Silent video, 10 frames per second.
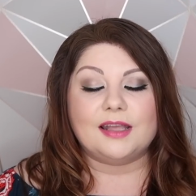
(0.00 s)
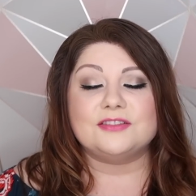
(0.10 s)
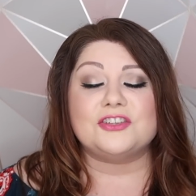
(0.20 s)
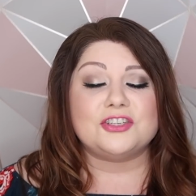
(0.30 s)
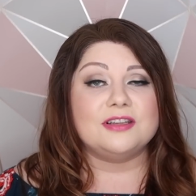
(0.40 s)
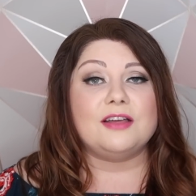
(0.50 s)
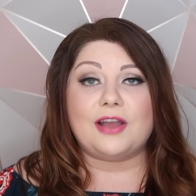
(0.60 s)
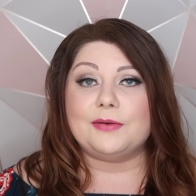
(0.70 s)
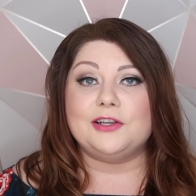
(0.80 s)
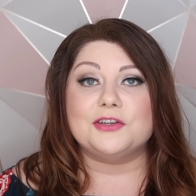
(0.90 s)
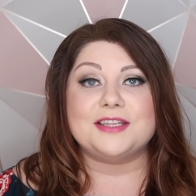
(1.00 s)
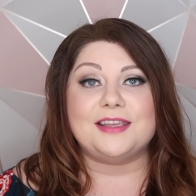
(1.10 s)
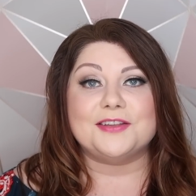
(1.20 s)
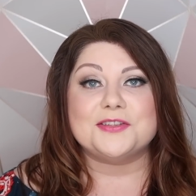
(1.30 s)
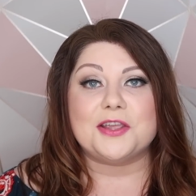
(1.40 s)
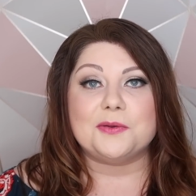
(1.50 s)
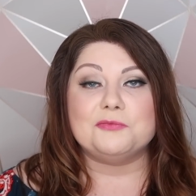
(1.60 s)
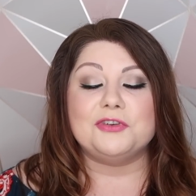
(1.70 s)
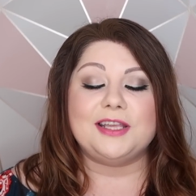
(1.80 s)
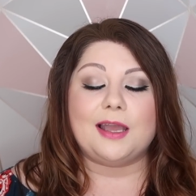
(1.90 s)
and I just love how it looks here, so
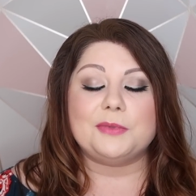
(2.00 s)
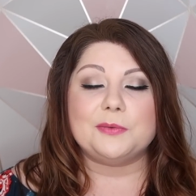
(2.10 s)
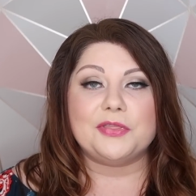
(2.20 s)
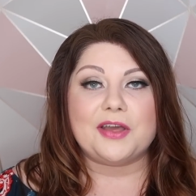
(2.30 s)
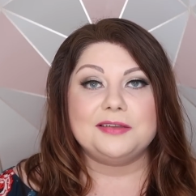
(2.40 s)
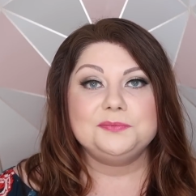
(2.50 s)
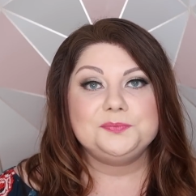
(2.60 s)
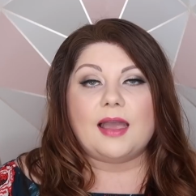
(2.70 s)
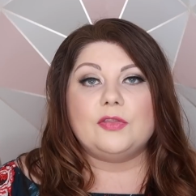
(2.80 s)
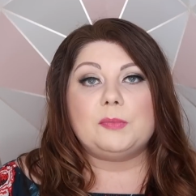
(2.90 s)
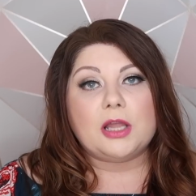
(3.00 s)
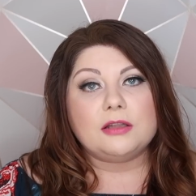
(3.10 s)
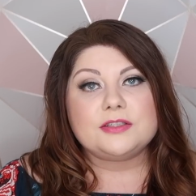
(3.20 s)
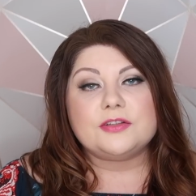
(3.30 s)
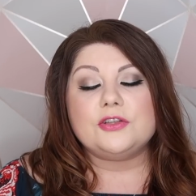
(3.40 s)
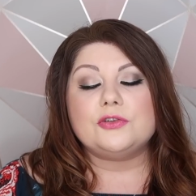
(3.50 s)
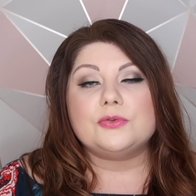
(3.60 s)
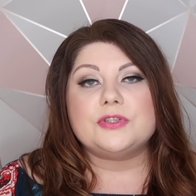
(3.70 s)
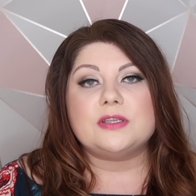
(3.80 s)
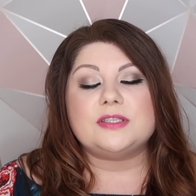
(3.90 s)
I'm really happy with that. And the plant that you can
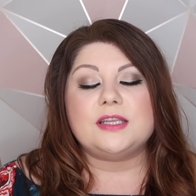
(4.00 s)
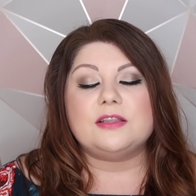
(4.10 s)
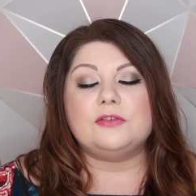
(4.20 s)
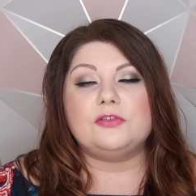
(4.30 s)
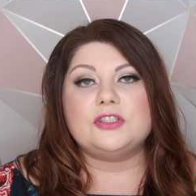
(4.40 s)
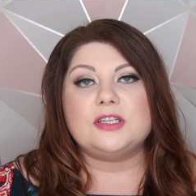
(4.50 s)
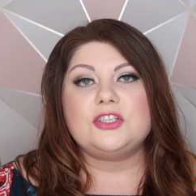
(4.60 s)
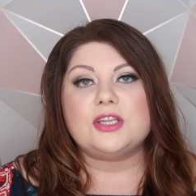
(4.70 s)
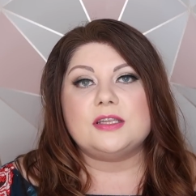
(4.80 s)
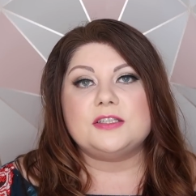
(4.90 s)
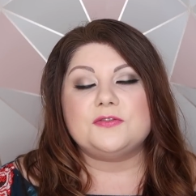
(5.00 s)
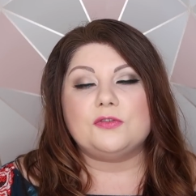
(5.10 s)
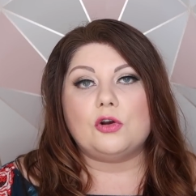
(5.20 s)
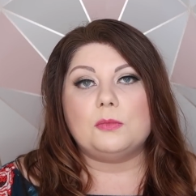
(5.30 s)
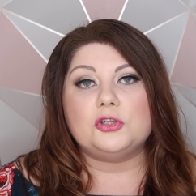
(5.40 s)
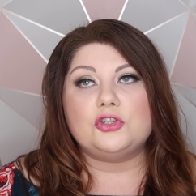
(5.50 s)
also see in the footage is from